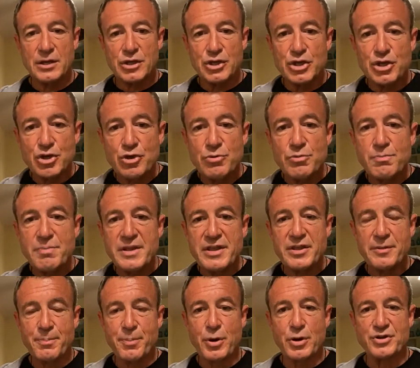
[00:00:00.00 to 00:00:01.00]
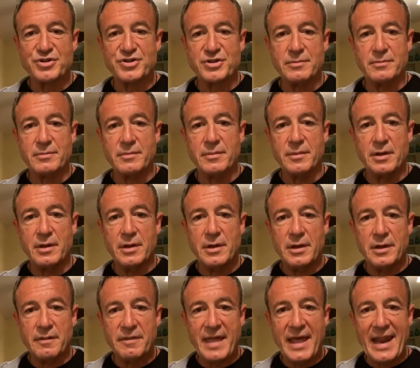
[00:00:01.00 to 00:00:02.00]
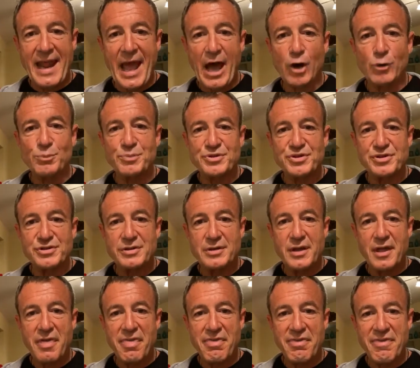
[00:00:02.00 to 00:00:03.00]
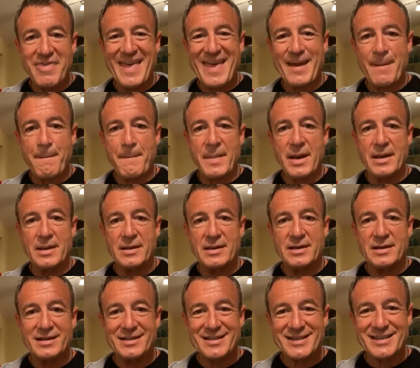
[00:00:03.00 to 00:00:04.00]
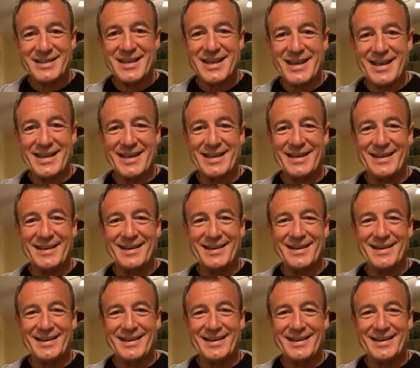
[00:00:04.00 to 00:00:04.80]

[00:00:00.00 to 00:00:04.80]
You be the person that helps them see